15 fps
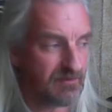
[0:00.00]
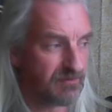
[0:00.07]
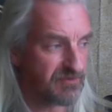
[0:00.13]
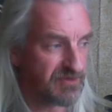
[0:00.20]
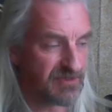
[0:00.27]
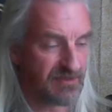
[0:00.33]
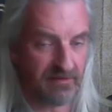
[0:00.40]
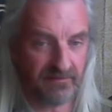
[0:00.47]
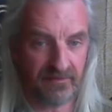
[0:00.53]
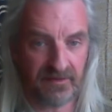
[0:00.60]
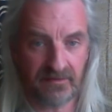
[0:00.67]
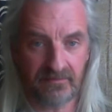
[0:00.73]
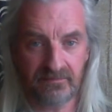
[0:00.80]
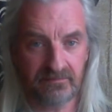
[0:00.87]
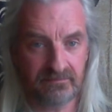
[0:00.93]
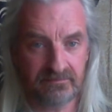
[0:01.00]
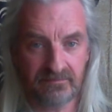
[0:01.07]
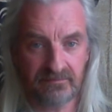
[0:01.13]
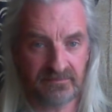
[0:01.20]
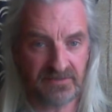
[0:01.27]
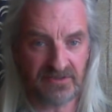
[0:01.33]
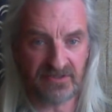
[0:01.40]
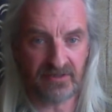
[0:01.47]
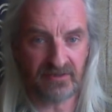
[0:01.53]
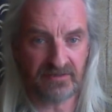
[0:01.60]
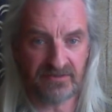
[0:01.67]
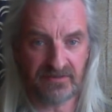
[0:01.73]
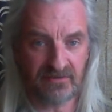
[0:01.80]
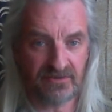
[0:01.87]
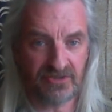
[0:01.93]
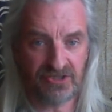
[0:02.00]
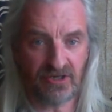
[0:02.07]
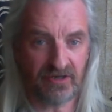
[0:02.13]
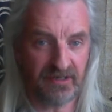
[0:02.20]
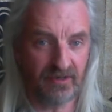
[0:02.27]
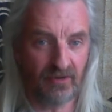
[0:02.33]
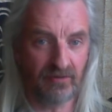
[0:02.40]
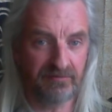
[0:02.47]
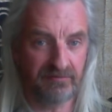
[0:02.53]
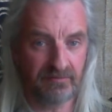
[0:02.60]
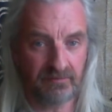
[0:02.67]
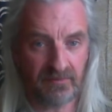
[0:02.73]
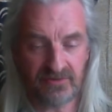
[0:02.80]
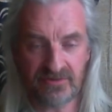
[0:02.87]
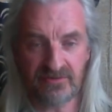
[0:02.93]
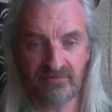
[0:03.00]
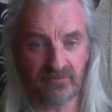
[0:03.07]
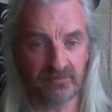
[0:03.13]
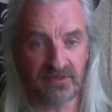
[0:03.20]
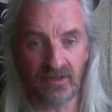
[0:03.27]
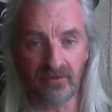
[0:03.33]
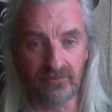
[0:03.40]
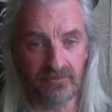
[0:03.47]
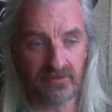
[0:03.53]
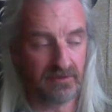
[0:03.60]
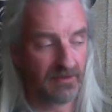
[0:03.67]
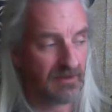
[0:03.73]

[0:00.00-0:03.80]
Obviously, if they decide to shuck it off, most of them don't.